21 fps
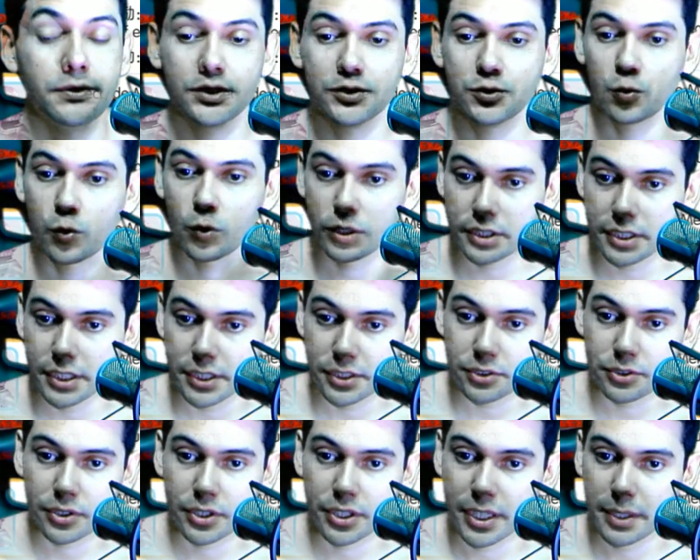if it's worth
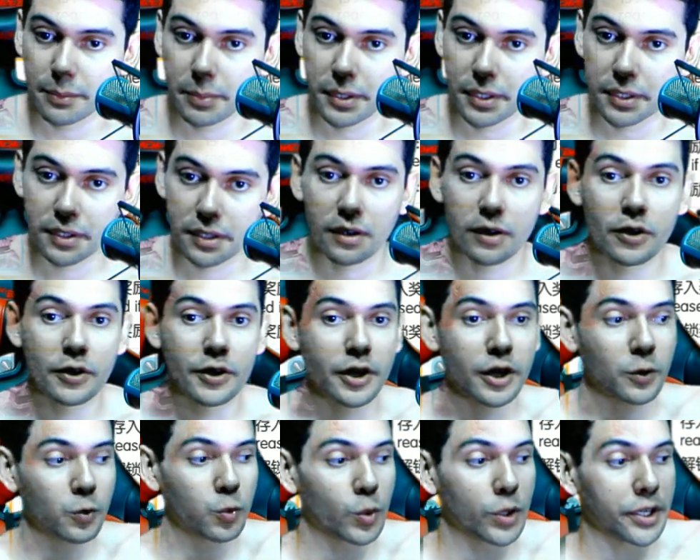it to keep it or
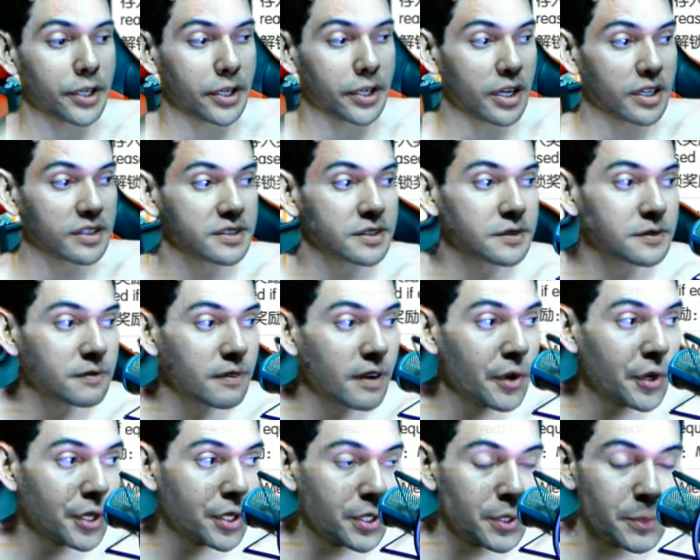not worth it, because it's
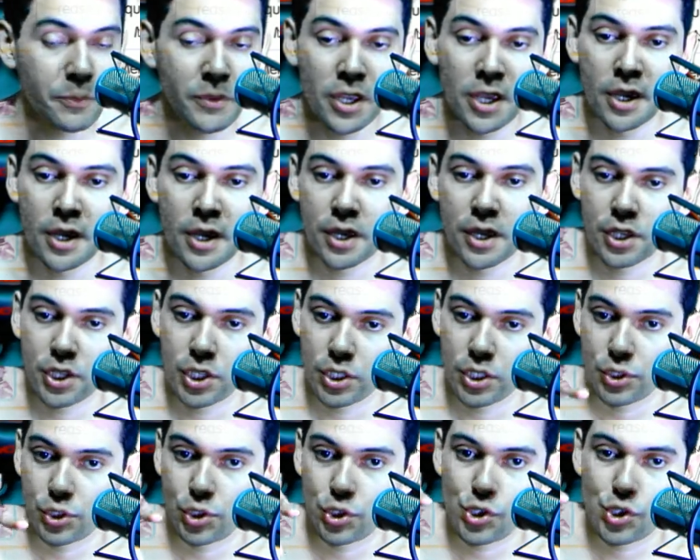very good.
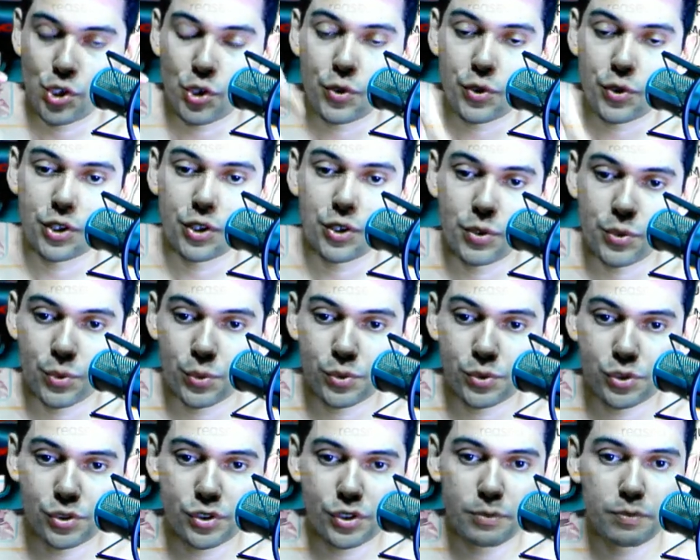You
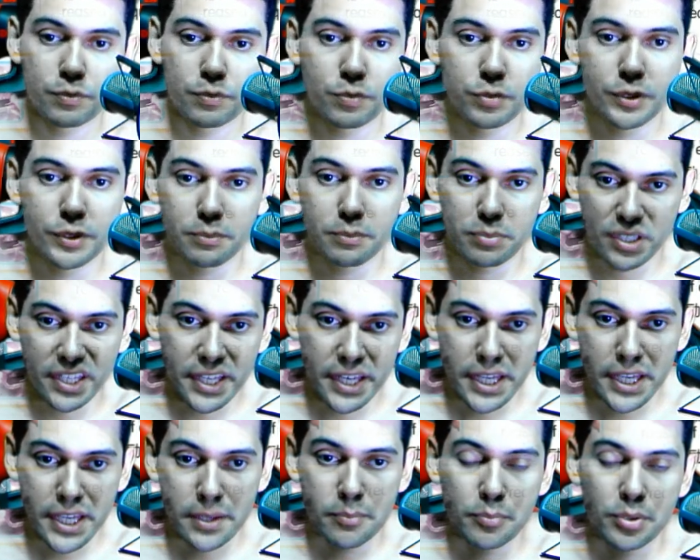use the
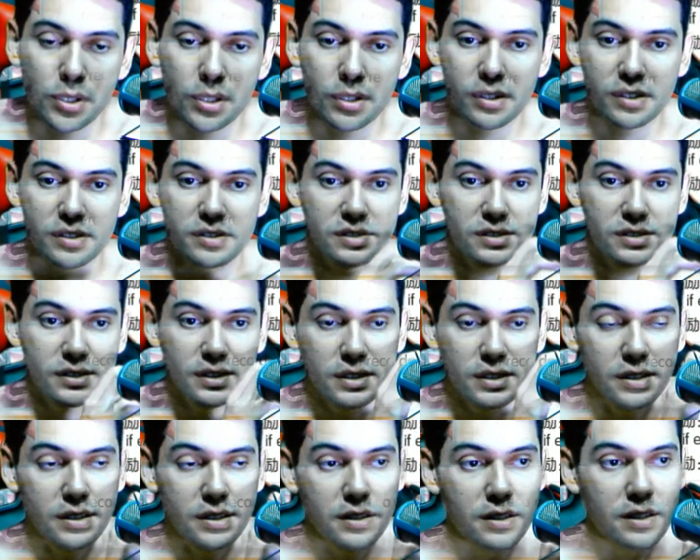bleeding plus
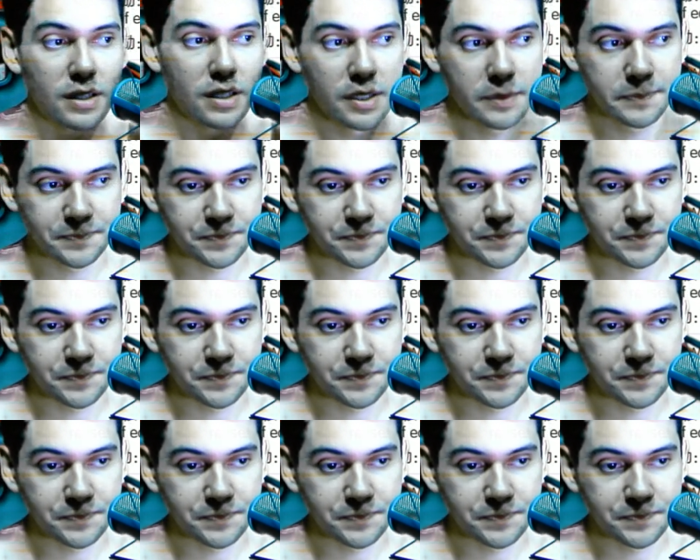the